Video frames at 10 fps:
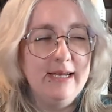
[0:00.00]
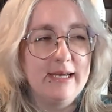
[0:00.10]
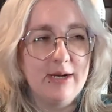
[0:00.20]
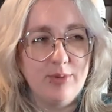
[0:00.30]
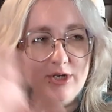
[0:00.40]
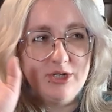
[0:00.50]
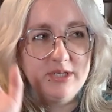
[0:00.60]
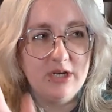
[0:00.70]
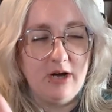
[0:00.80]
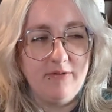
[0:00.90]
And he kind of
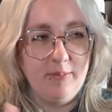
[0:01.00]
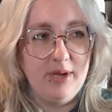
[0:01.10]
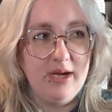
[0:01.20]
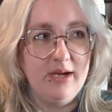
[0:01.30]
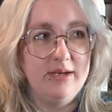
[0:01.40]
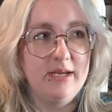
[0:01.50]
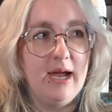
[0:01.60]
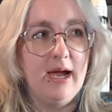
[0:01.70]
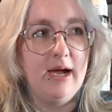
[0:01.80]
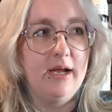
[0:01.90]
brushes it off a bit,
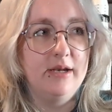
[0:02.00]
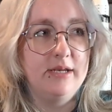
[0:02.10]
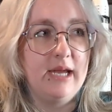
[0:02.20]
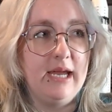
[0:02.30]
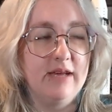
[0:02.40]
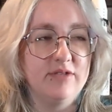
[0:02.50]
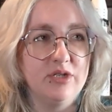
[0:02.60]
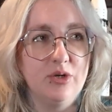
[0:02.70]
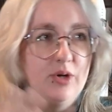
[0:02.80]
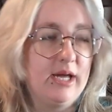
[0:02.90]
and he gives
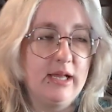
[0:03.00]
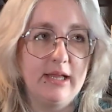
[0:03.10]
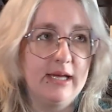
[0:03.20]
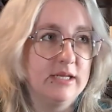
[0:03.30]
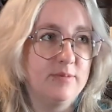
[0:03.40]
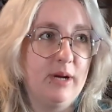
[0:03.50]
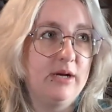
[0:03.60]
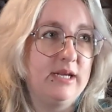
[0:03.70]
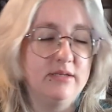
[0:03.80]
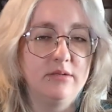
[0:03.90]
this whole alias
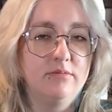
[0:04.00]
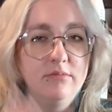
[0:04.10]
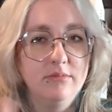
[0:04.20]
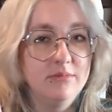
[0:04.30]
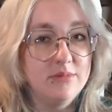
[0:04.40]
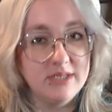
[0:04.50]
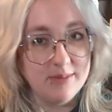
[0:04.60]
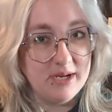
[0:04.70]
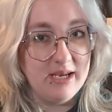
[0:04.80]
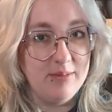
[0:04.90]
about he's
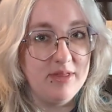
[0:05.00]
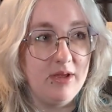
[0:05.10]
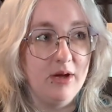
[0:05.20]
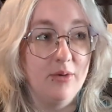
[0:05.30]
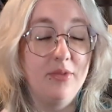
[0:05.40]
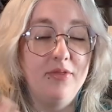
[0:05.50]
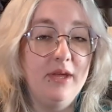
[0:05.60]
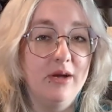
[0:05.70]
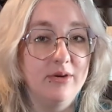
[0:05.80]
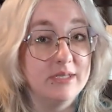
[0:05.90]
somebody named Theo.
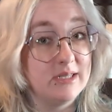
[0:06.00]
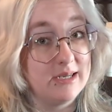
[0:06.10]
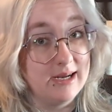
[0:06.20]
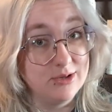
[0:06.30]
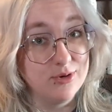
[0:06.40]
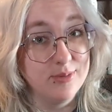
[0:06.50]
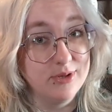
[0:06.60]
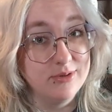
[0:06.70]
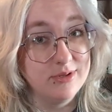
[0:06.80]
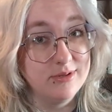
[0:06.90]
Theo is the dinosaur
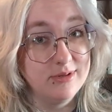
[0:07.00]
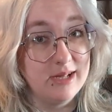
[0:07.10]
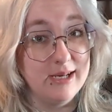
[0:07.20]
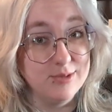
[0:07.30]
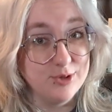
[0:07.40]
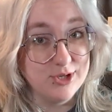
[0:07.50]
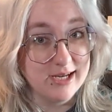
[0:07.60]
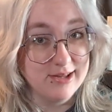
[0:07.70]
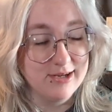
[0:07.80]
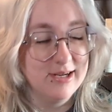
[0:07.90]
bones that he's put
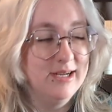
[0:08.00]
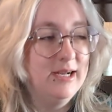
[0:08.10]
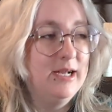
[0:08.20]
together.